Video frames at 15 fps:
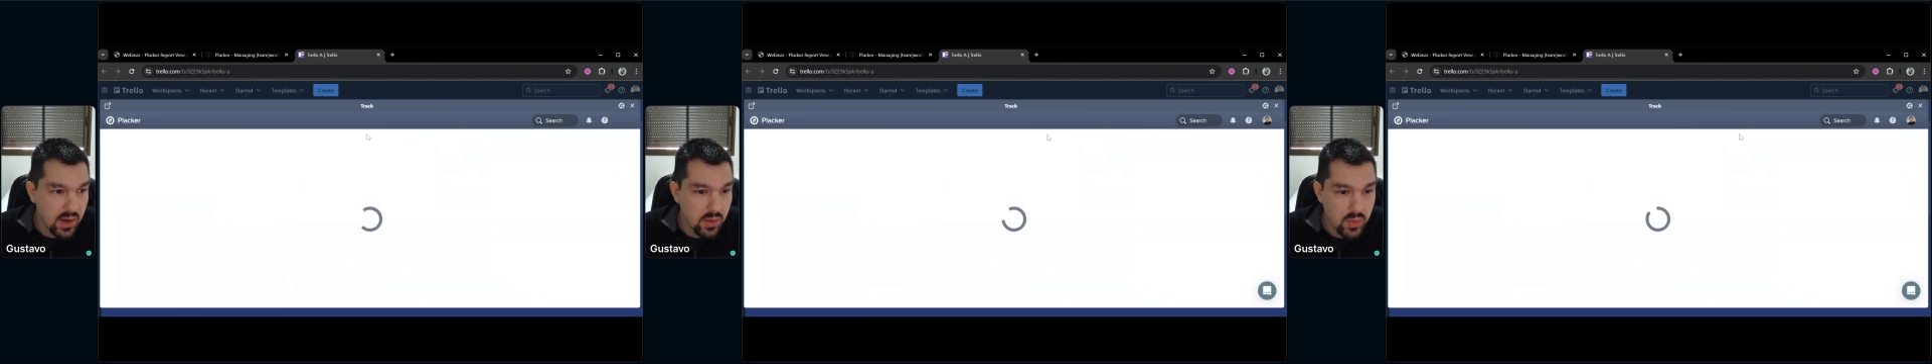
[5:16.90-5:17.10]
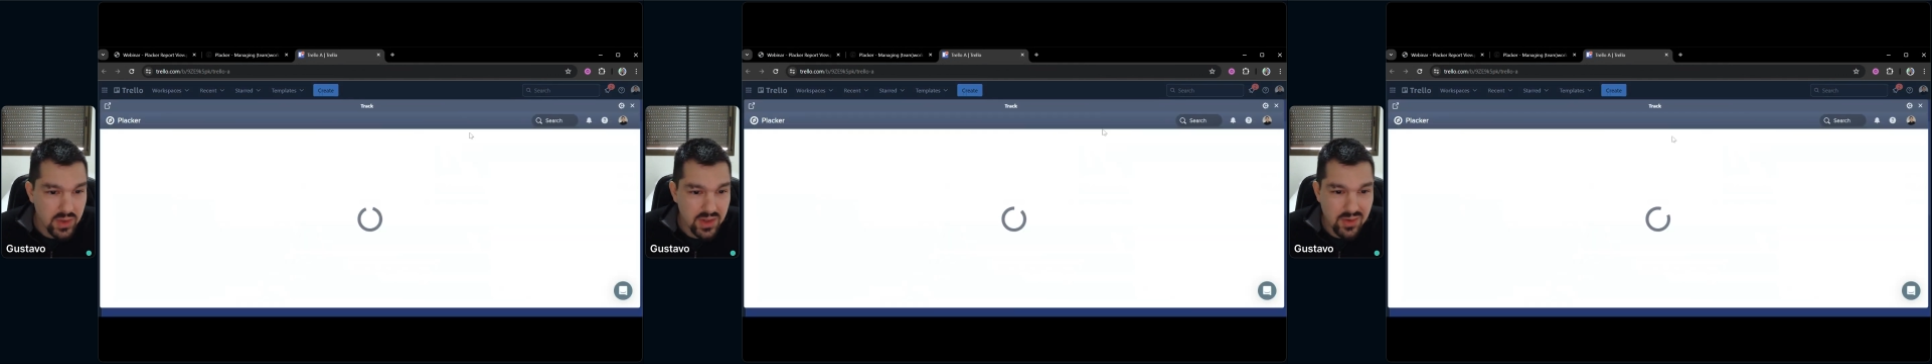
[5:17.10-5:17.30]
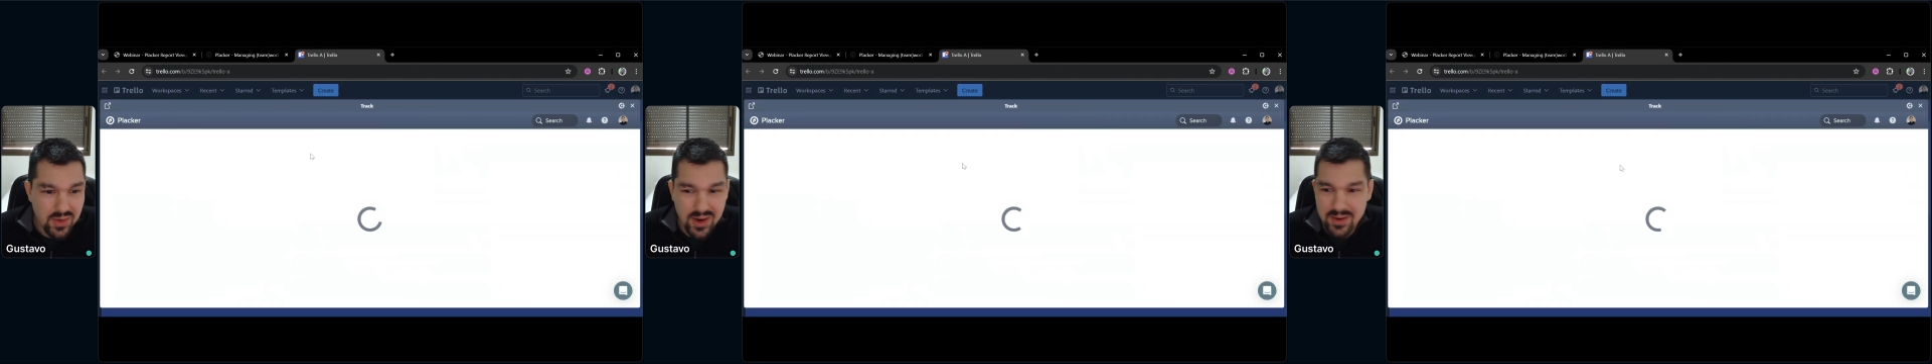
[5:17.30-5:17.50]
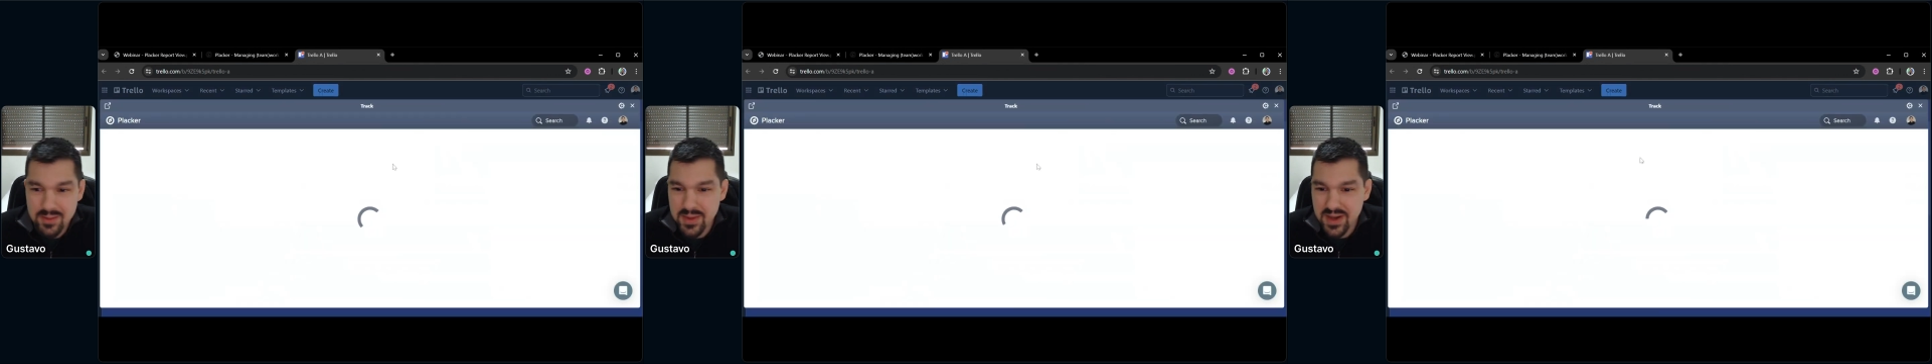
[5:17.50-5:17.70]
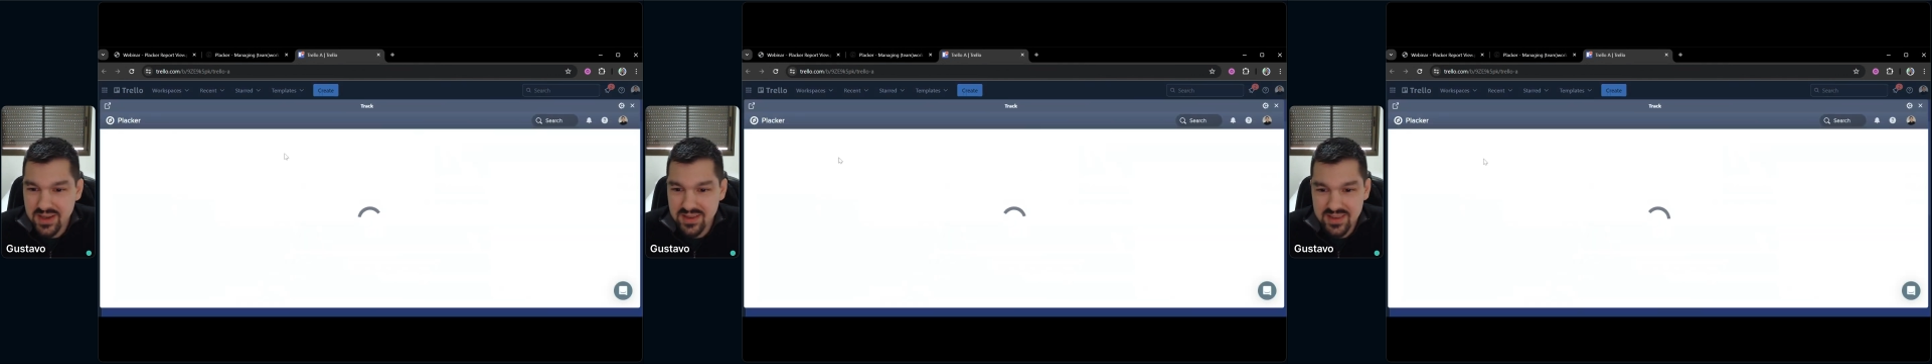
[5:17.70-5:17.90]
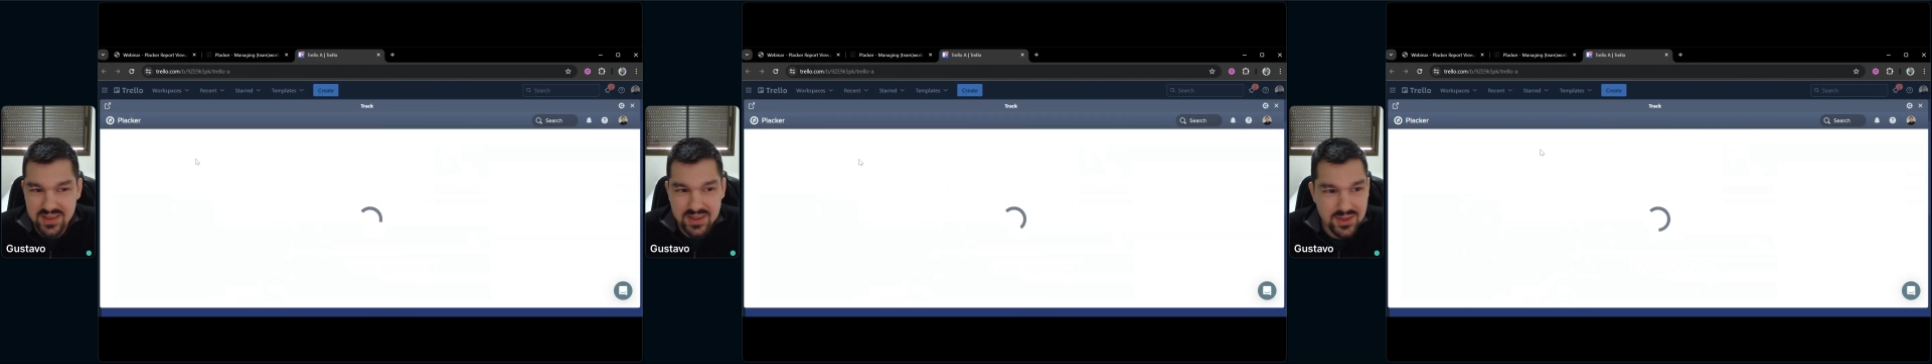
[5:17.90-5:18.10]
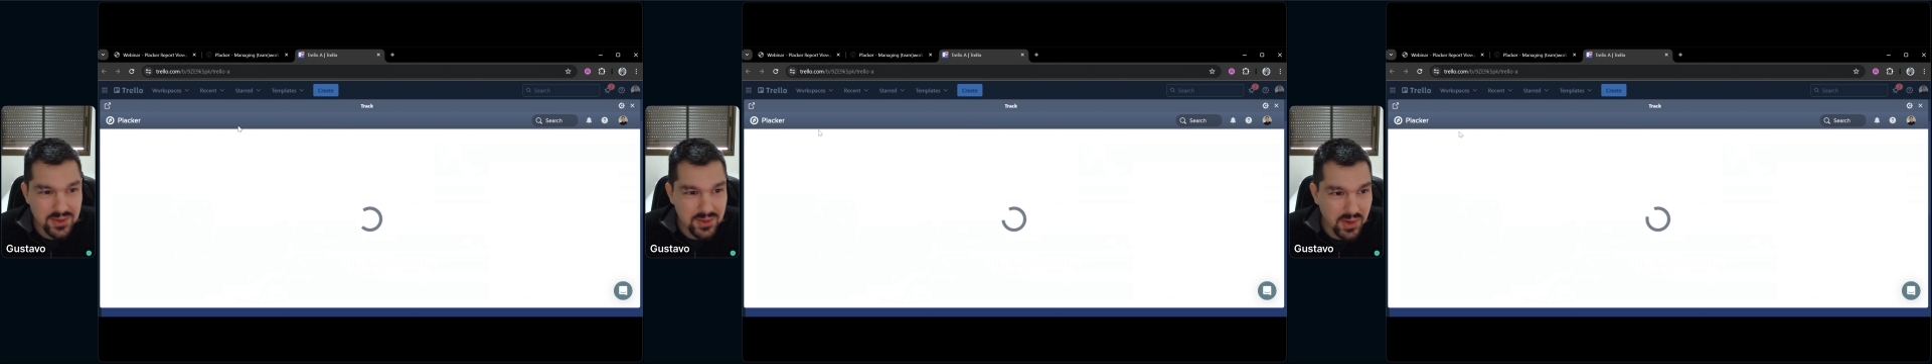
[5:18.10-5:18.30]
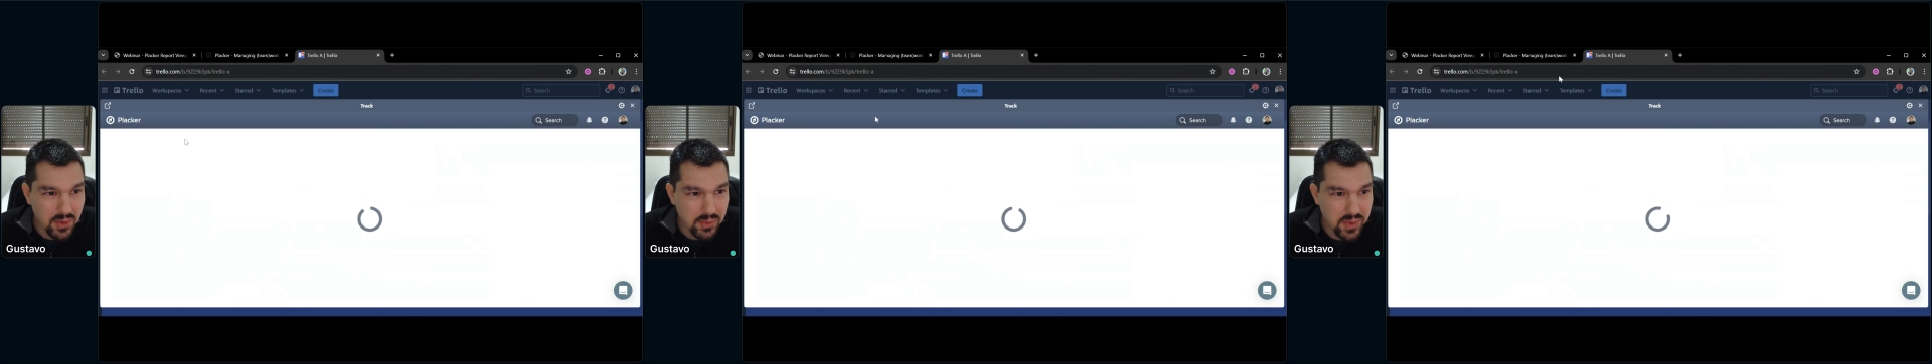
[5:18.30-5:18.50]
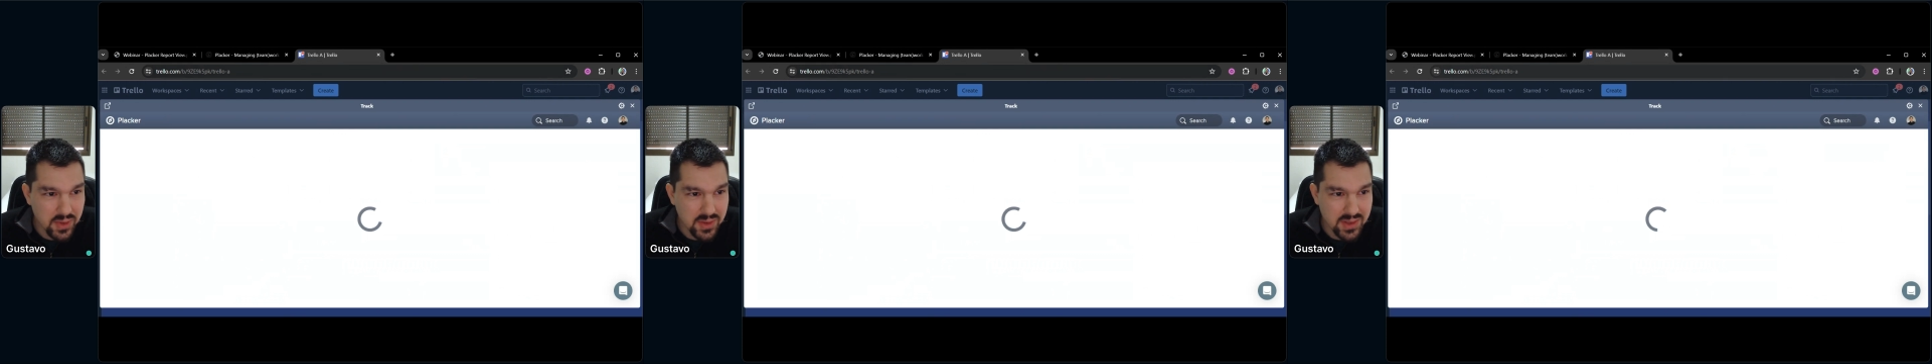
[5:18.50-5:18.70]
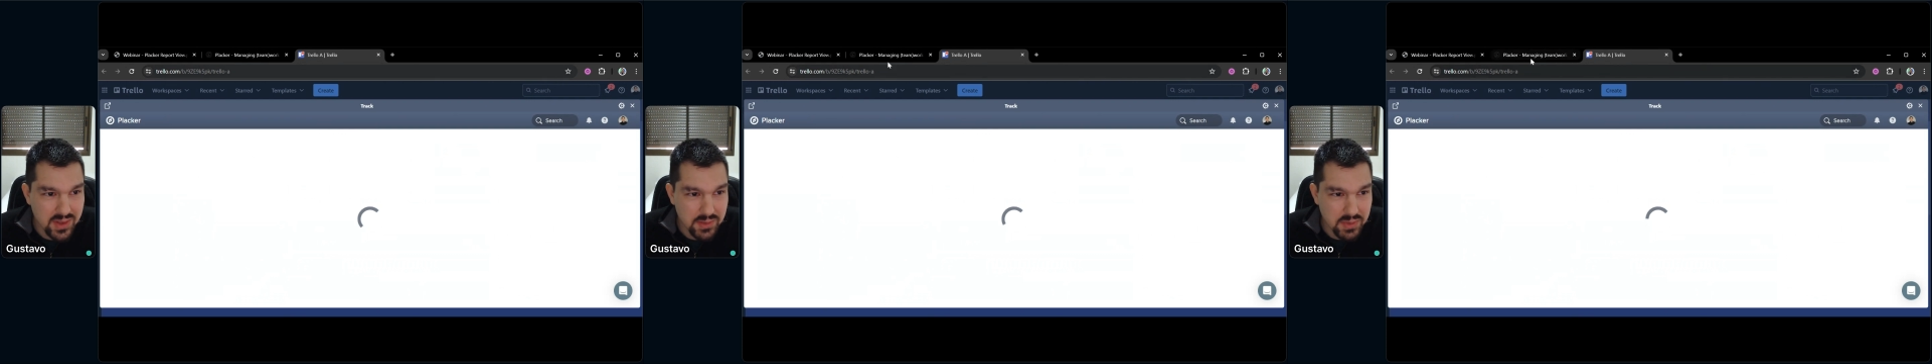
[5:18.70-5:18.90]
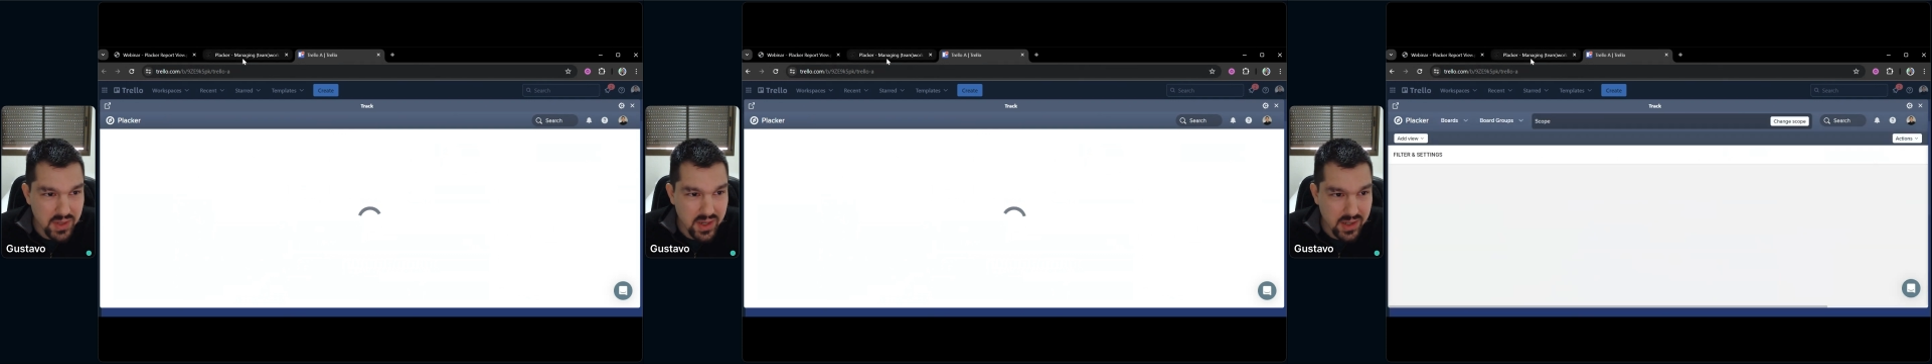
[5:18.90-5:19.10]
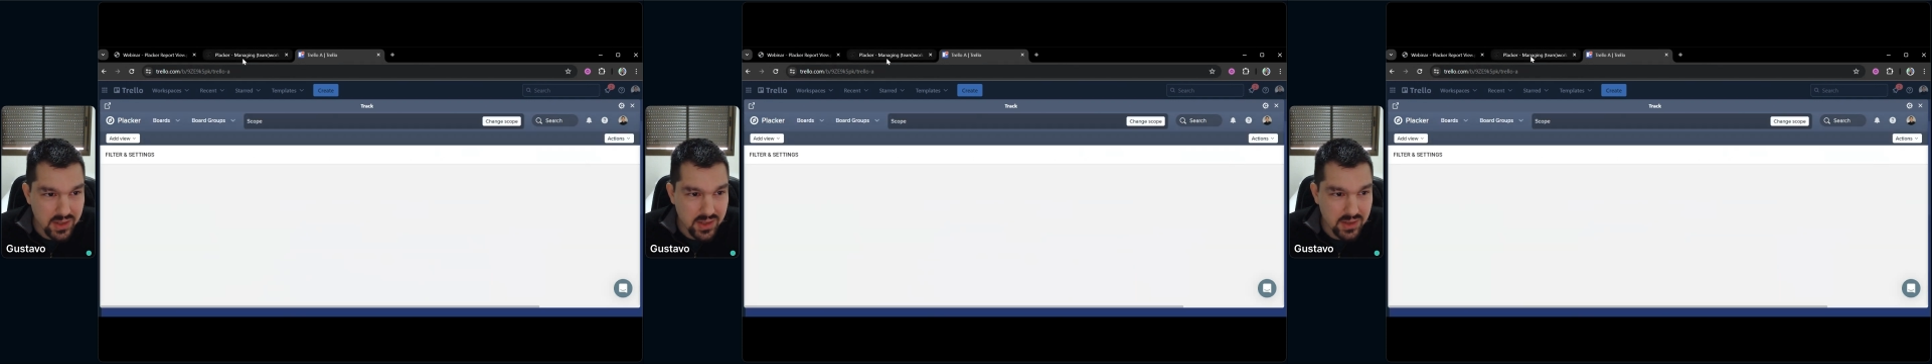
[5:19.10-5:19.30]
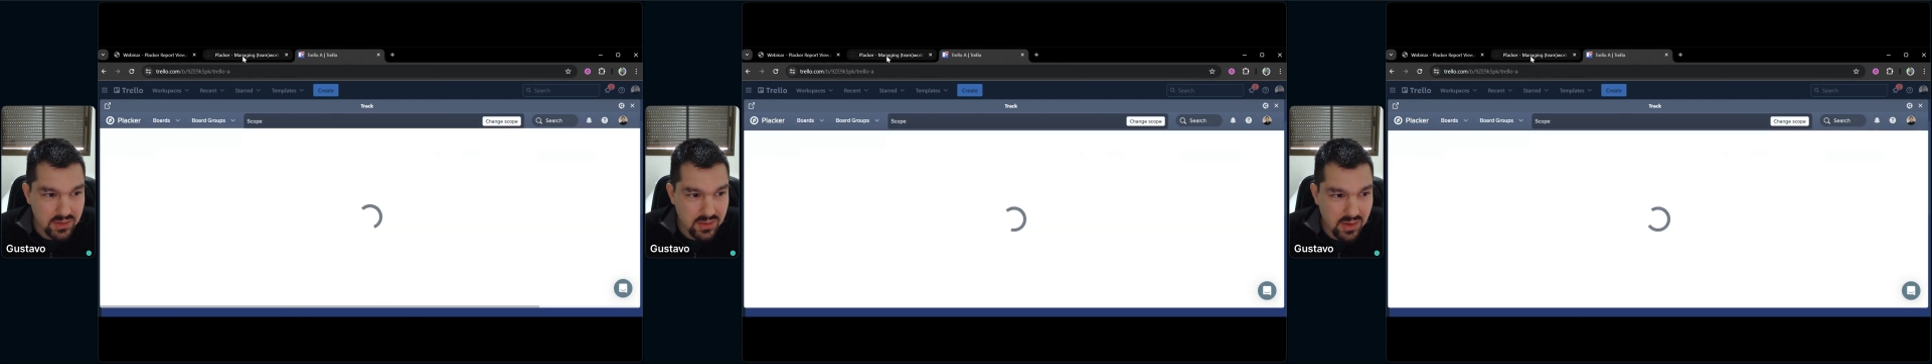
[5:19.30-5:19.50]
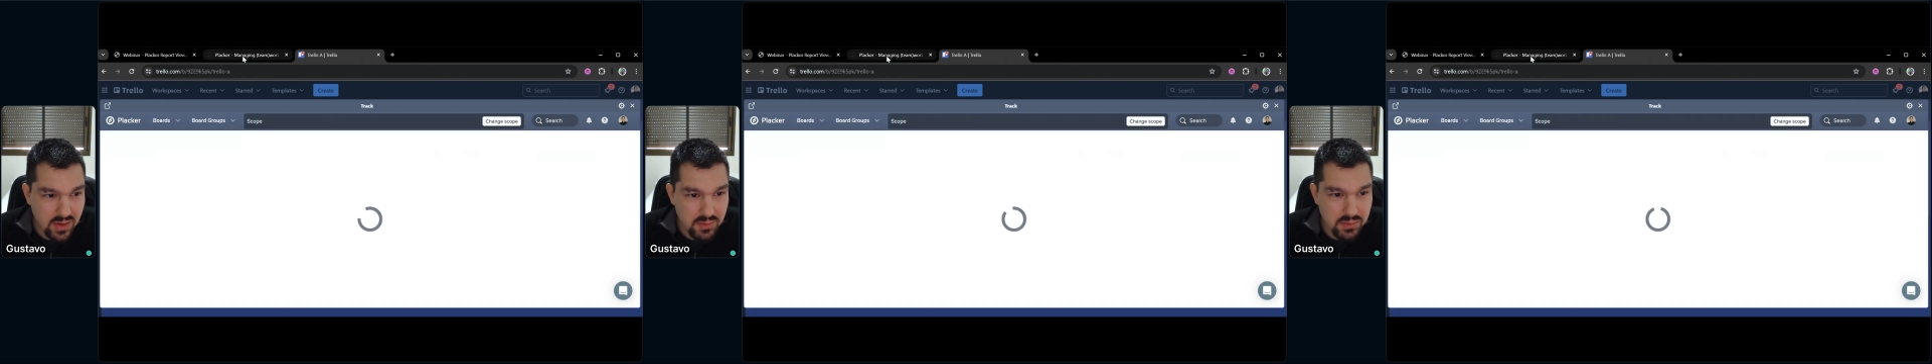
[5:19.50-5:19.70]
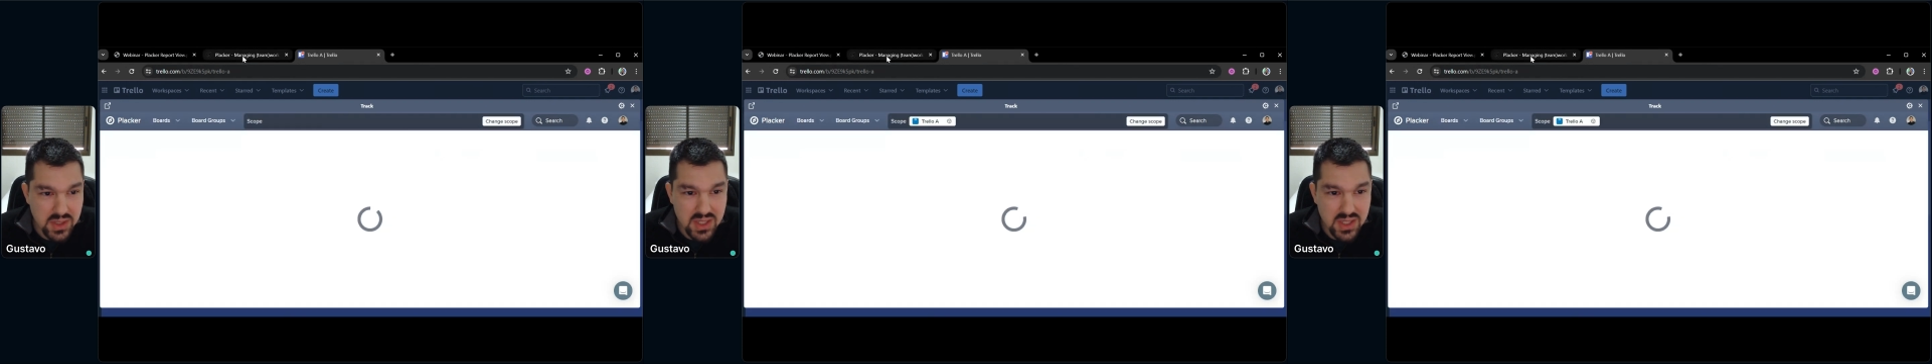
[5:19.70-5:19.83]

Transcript: I really recommend you open placker.com